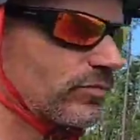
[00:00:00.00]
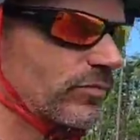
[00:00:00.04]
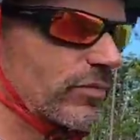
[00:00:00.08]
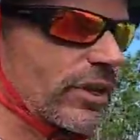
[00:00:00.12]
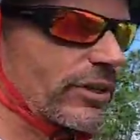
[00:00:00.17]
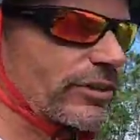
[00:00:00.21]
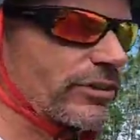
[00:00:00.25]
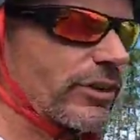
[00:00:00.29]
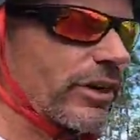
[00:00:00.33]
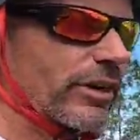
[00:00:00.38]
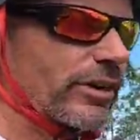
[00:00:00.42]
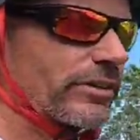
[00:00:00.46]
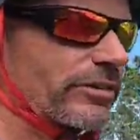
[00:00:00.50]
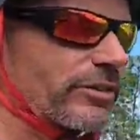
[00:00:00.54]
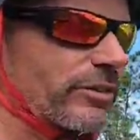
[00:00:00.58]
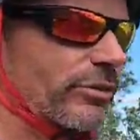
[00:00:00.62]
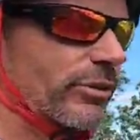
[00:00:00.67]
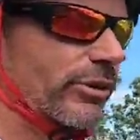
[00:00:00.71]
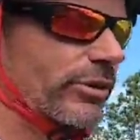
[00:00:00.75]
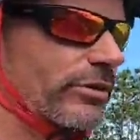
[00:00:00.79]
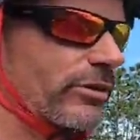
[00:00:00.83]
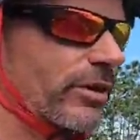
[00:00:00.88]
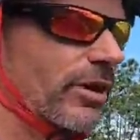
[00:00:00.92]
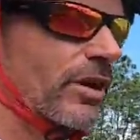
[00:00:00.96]
I try to do
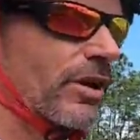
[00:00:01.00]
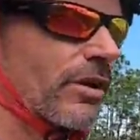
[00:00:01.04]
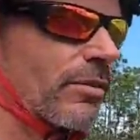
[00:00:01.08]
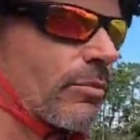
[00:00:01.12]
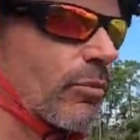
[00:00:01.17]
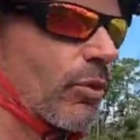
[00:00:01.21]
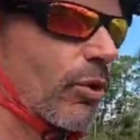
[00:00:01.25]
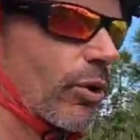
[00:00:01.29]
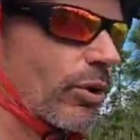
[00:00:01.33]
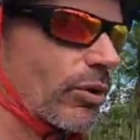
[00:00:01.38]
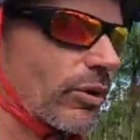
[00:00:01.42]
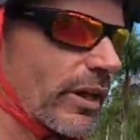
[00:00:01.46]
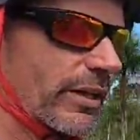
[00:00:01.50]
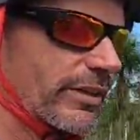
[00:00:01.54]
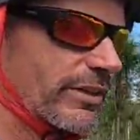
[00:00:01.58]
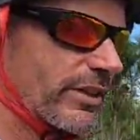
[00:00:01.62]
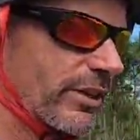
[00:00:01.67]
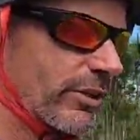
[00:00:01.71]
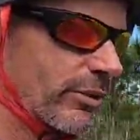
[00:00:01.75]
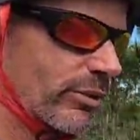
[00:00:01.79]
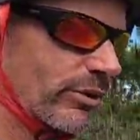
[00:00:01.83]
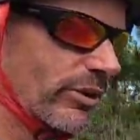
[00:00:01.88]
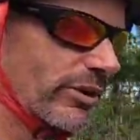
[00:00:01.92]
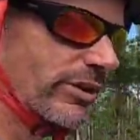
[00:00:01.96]
it more or less
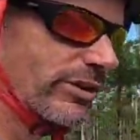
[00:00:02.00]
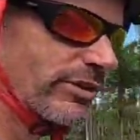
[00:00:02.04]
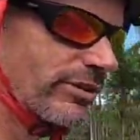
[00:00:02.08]
equally,